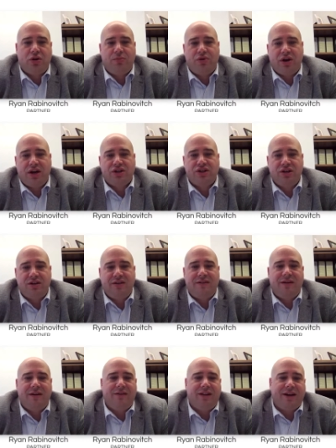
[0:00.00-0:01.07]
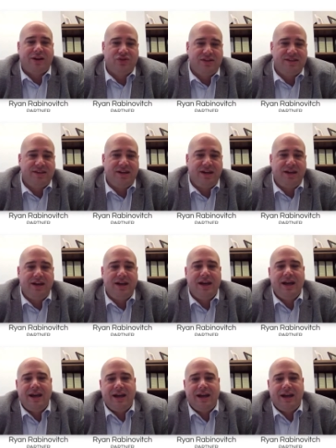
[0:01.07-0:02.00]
or production of electricity,